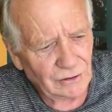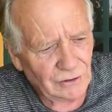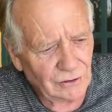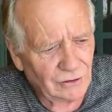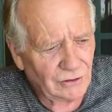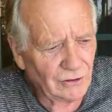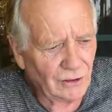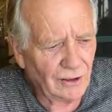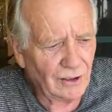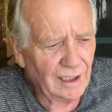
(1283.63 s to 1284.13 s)

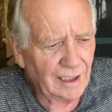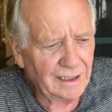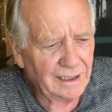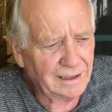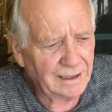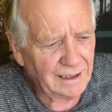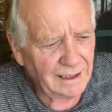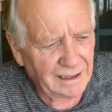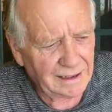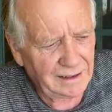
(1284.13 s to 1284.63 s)
So I
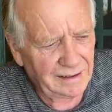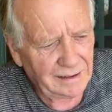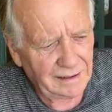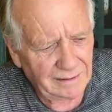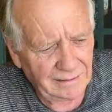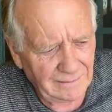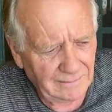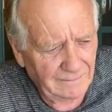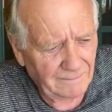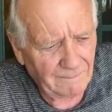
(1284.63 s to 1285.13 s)
get
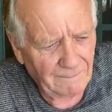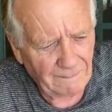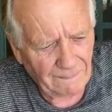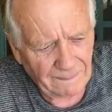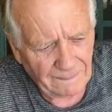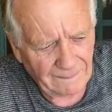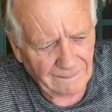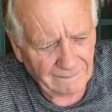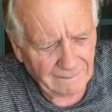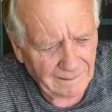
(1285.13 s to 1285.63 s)

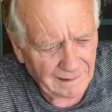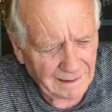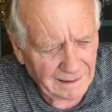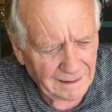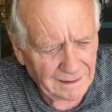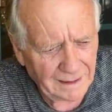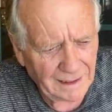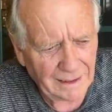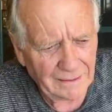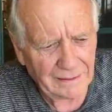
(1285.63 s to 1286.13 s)

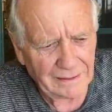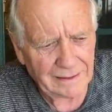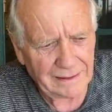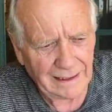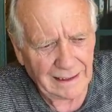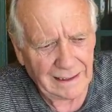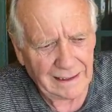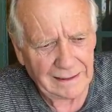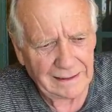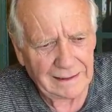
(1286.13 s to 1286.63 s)
another
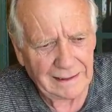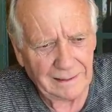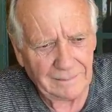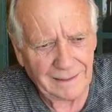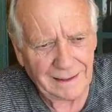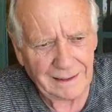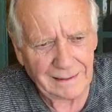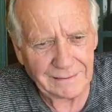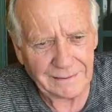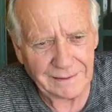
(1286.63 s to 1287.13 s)
guy to
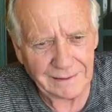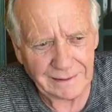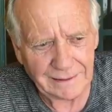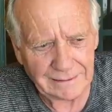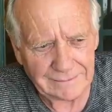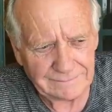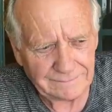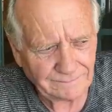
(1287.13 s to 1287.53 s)
come out there.